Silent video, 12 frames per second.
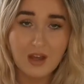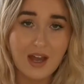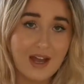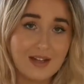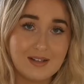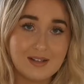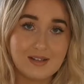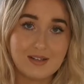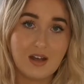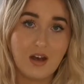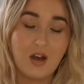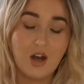and
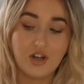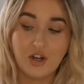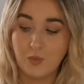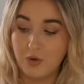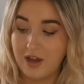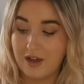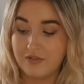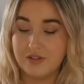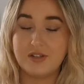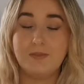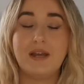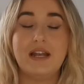I don't want to
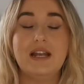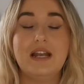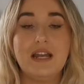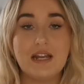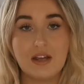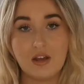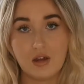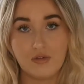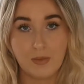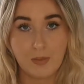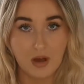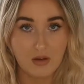have to be leaning
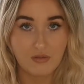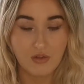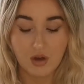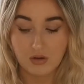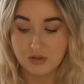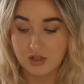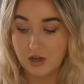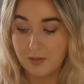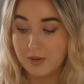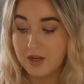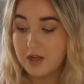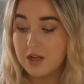over the bath the whole
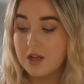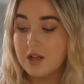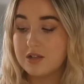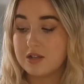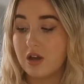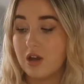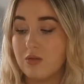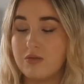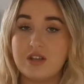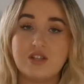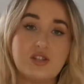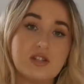time. So
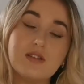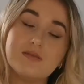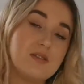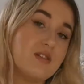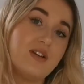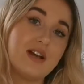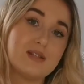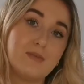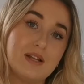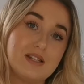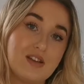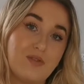this just gives me the
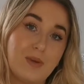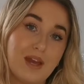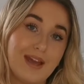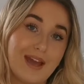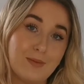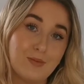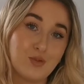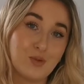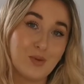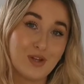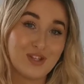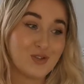flexibility of being able to
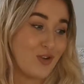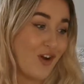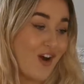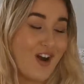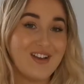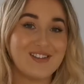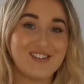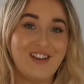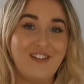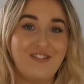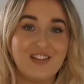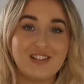put this on a higher
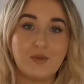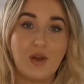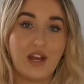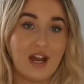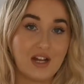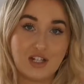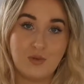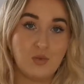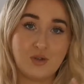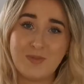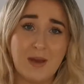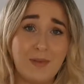surface so I can actually
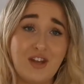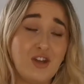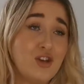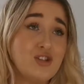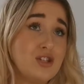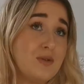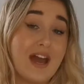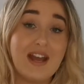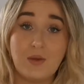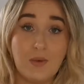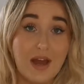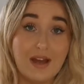wash baby. And you can do it
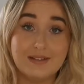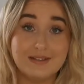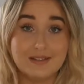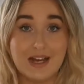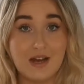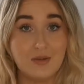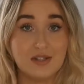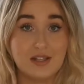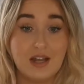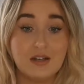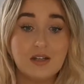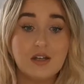anywhere in the house
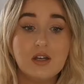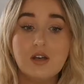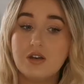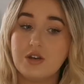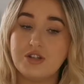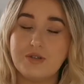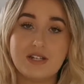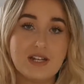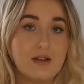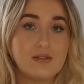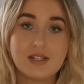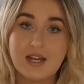then. You can do it
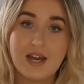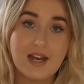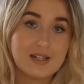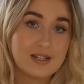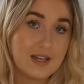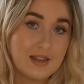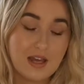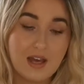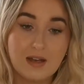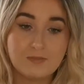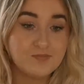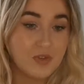downstairs, in
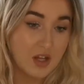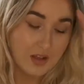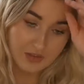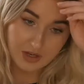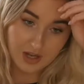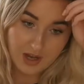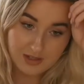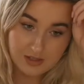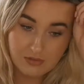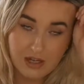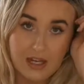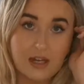there, in the
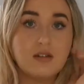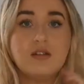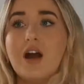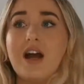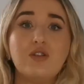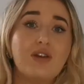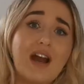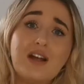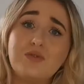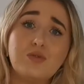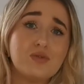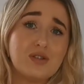nursery, and you
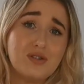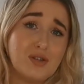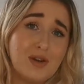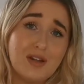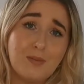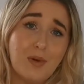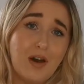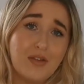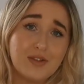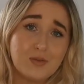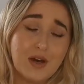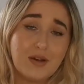can also do it in the
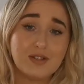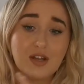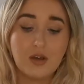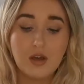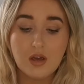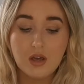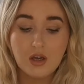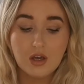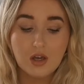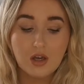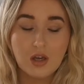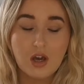bath as well. So
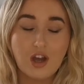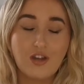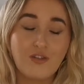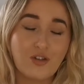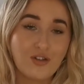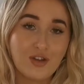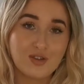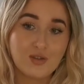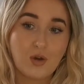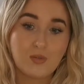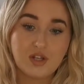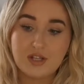you've got those
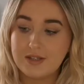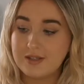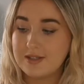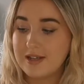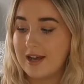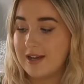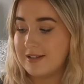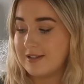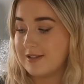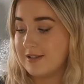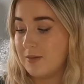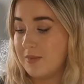options.
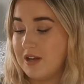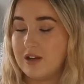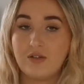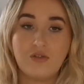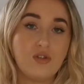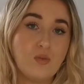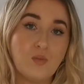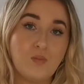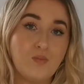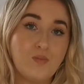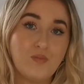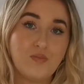And I mean, if you
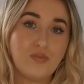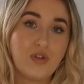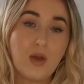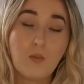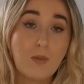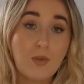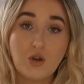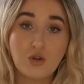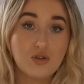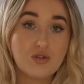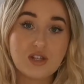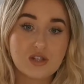want, we might
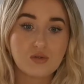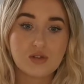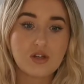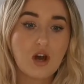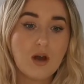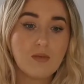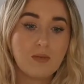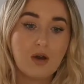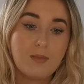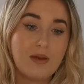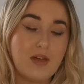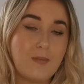not use this all the time. It
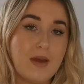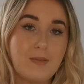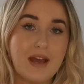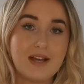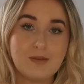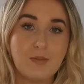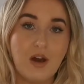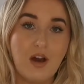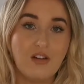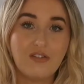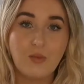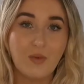might be that baby has a
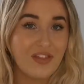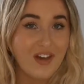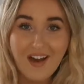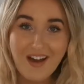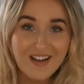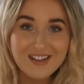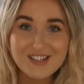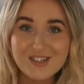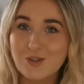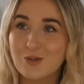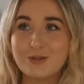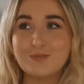bath with
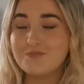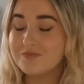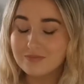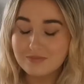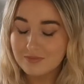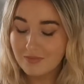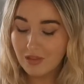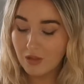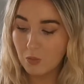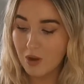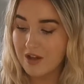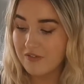us or
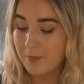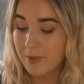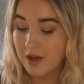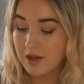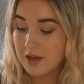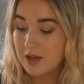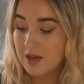whatever, but